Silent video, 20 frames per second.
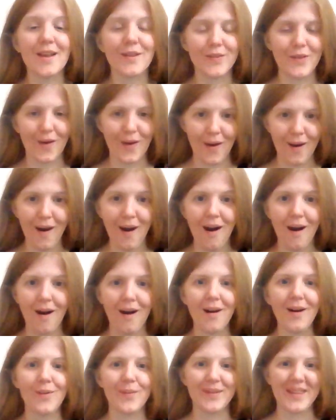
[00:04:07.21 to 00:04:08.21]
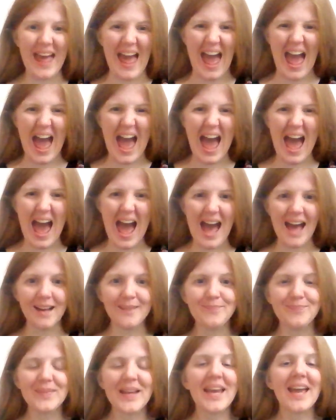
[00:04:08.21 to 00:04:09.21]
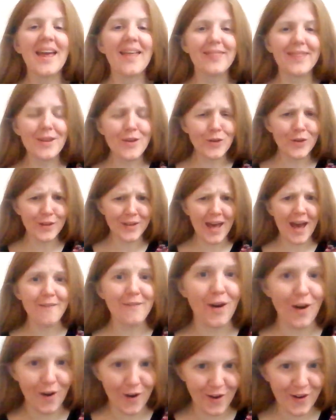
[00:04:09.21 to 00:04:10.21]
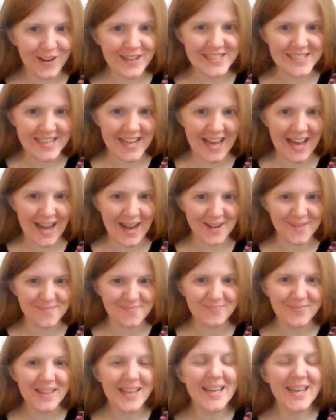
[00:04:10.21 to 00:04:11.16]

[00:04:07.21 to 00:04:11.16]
the A with the A, then you're going to have a hard time.